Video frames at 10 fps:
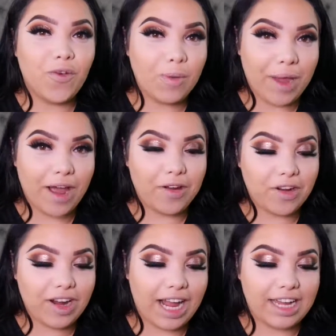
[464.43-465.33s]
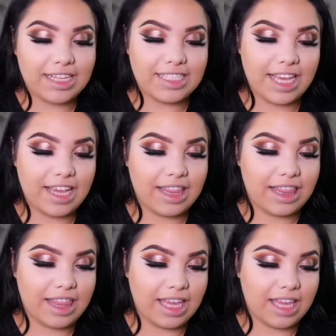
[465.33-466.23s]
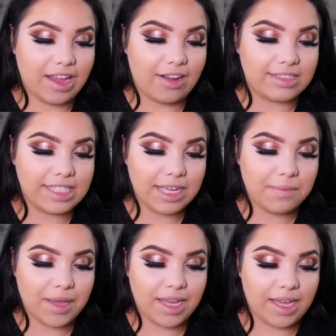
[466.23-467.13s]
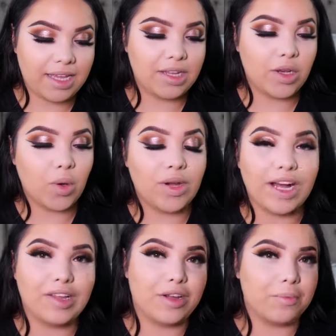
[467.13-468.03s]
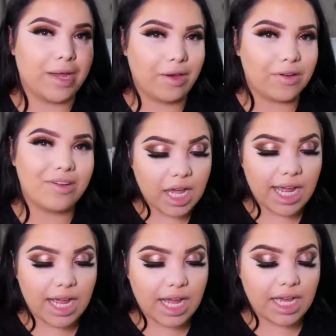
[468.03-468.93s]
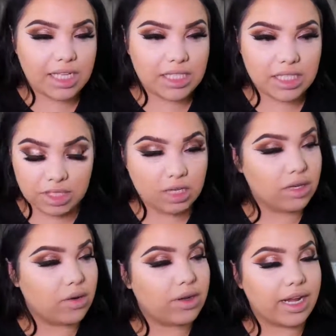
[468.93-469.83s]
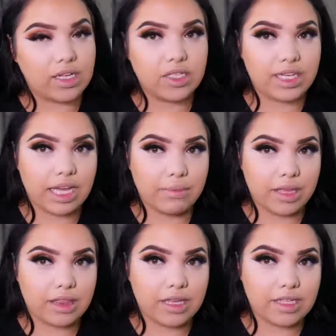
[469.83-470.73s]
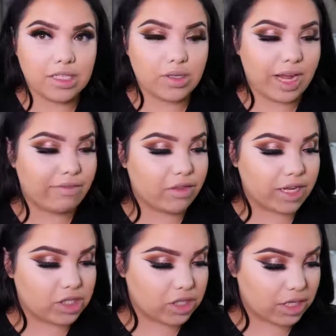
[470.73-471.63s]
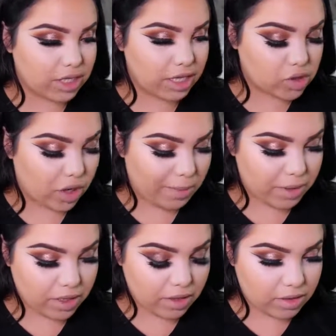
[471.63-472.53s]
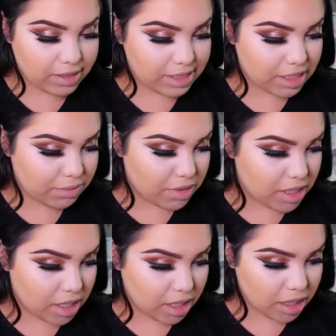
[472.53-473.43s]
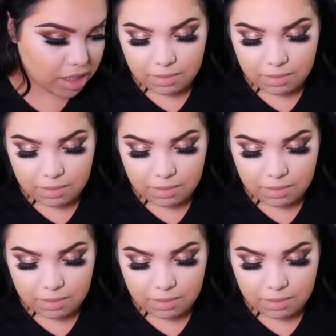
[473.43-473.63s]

For powder, I'm gonna take the RCMA No Color powder. I didn't know it actually came like this, so I have to actually like drop it on something.